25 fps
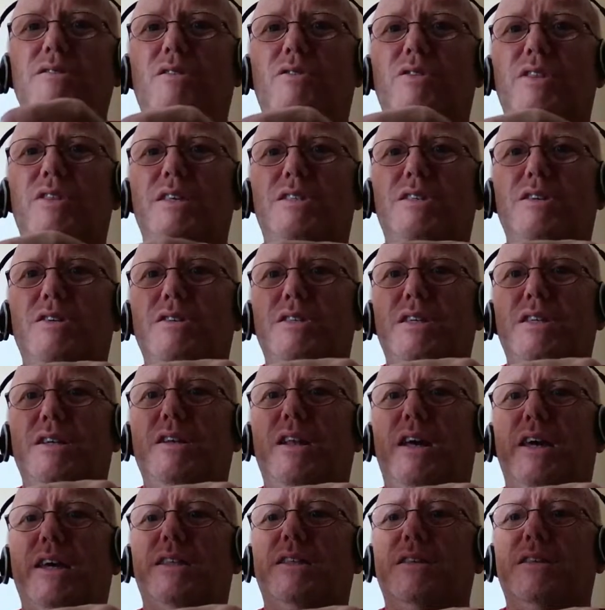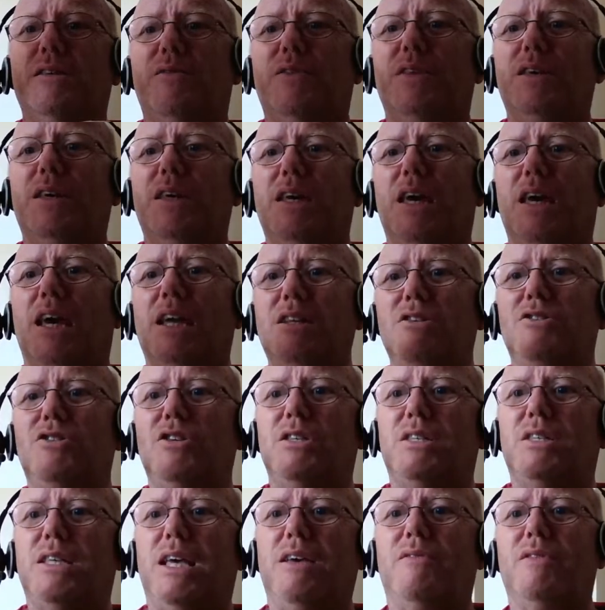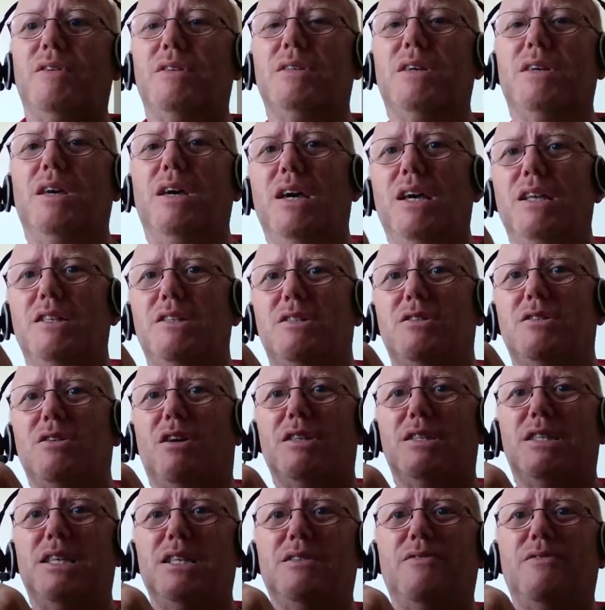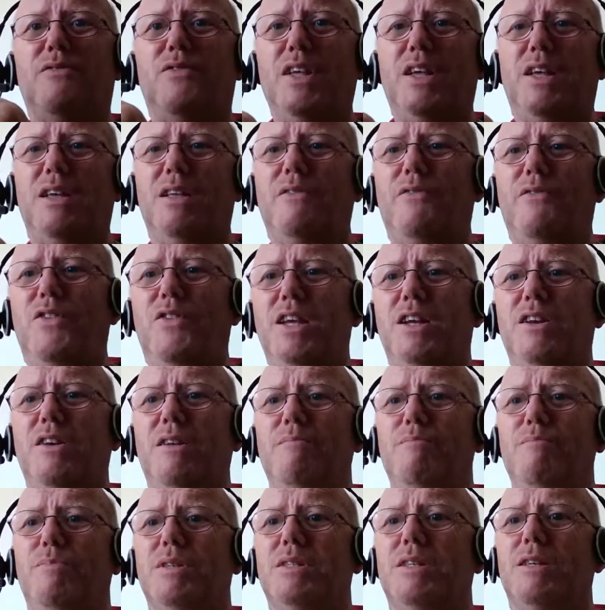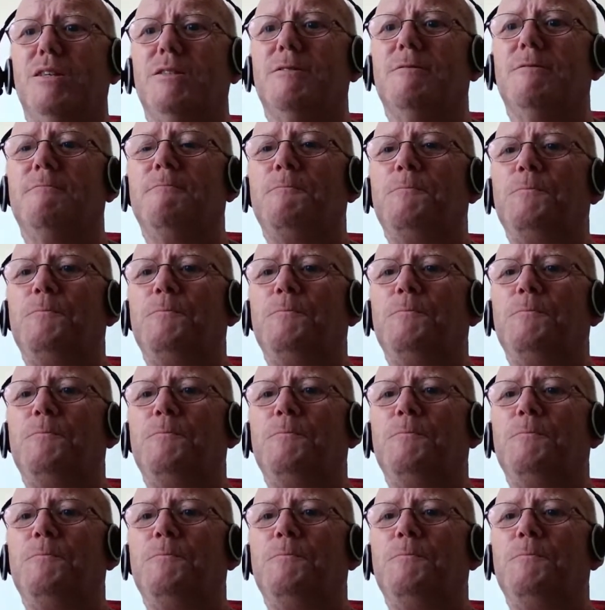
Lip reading: know, the certain light of the energy savers. It starts this flickering business.